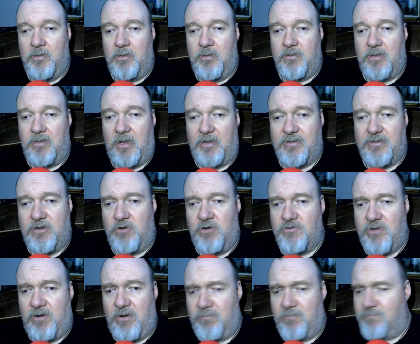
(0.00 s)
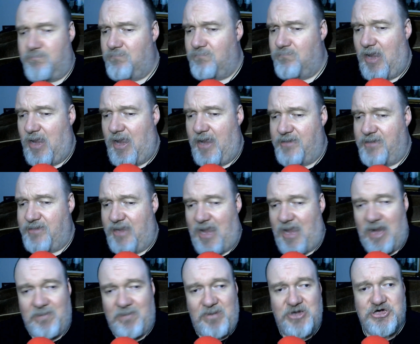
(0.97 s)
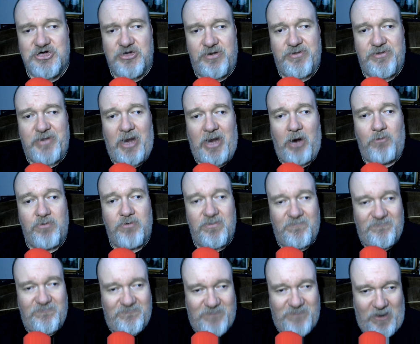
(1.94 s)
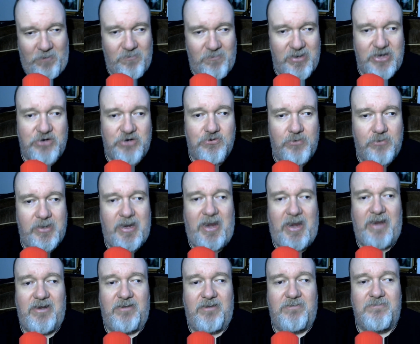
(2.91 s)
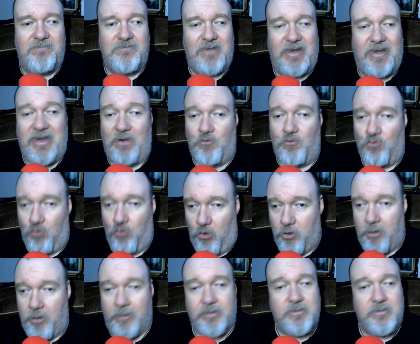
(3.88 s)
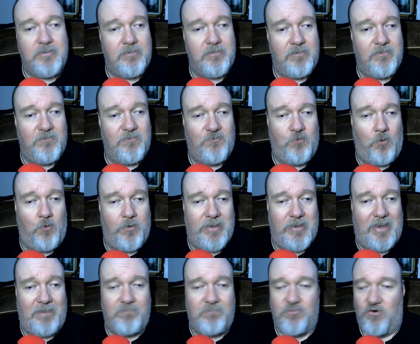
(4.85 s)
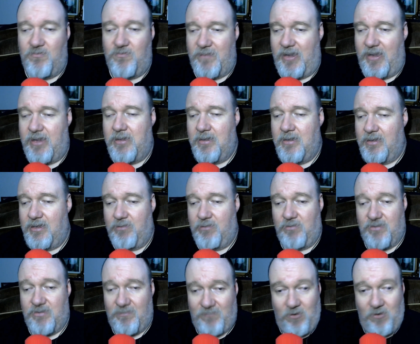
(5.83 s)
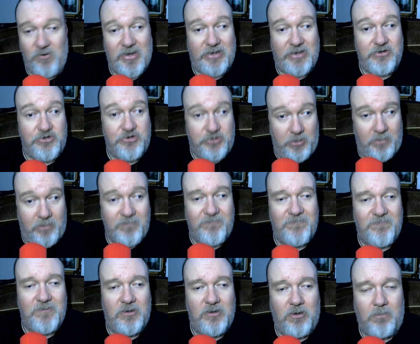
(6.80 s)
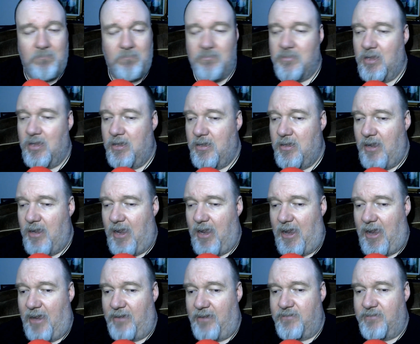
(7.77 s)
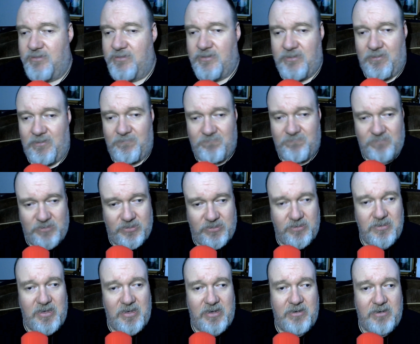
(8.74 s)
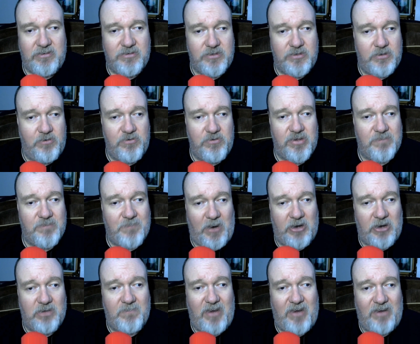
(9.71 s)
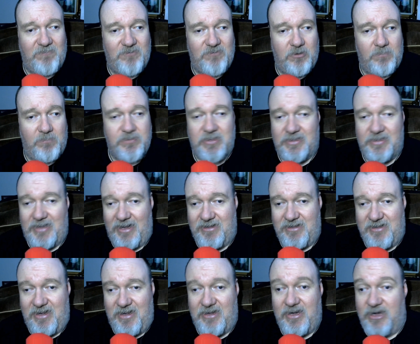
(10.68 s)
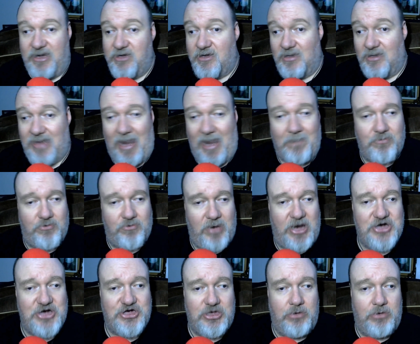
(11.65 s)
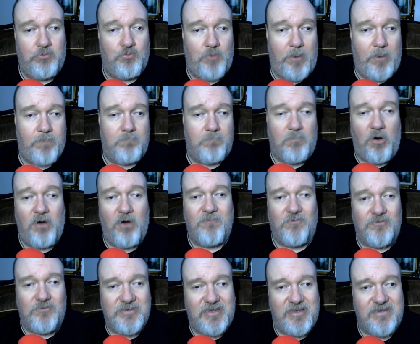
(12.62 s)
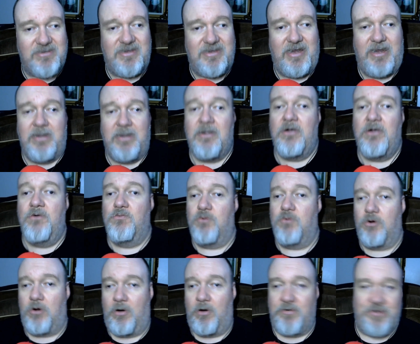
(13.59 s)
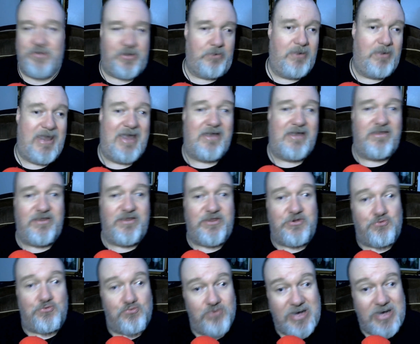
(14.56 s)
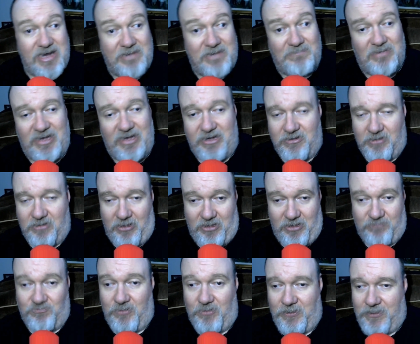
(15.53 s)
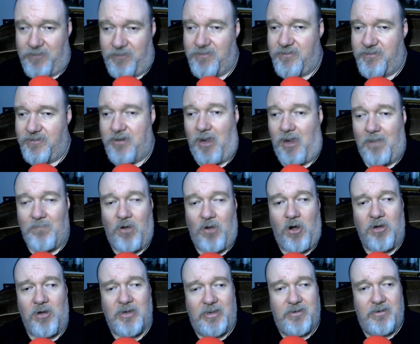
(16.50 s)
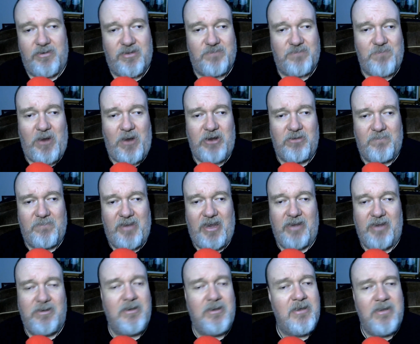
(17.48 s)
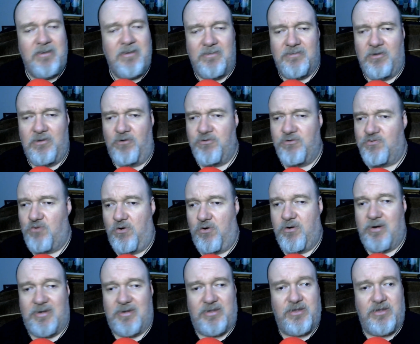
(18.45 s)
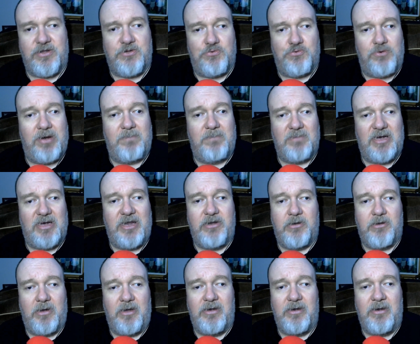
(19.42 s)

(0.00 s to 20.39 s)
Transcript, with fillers: Uh, their, their, the animation style was very creative, and it worked for that movie, and it was a very good film. And the, the two Spider-Man films that they did in collaboration with Marvel Disney were also extremely good, with Tom Holland as Spider-Man. Those were extremely good.